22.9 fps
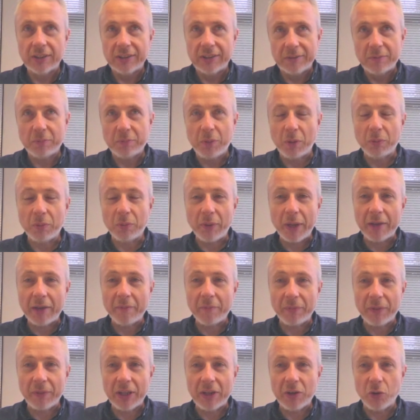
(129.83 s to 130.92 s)
probably
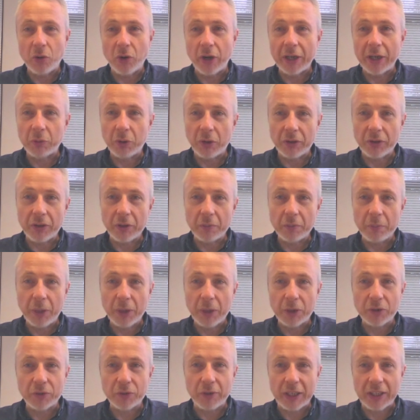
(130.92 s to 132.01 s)
am the annoying one that
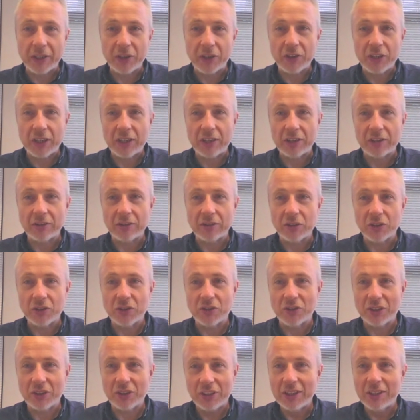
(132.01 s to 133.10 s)
pokes fingers in and
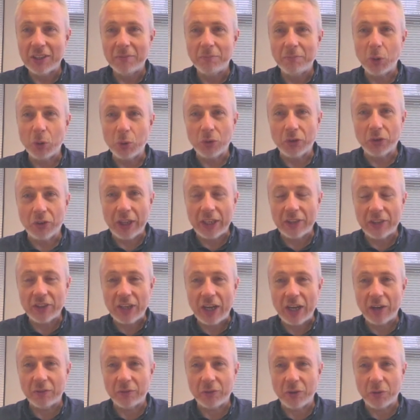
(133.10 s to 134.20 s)
just pulls things
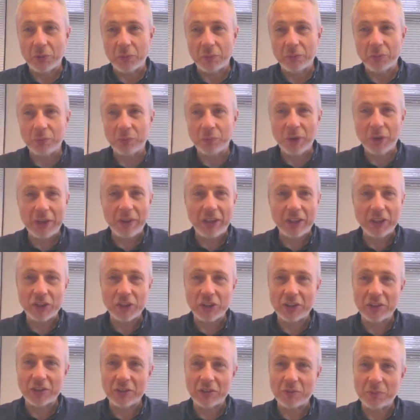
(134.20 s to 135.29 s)
out from when they
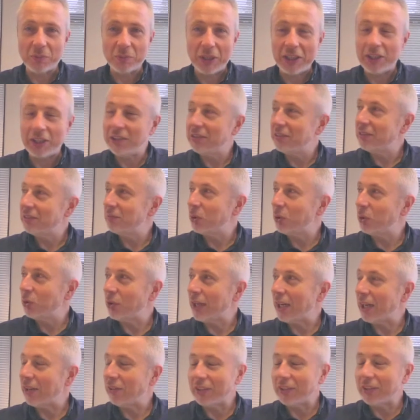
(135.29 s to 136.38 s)
shouldn't be pulled
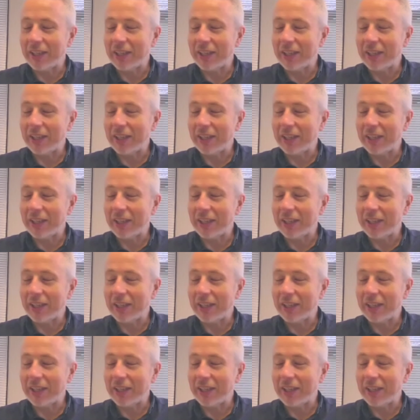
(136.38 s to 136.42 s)
out.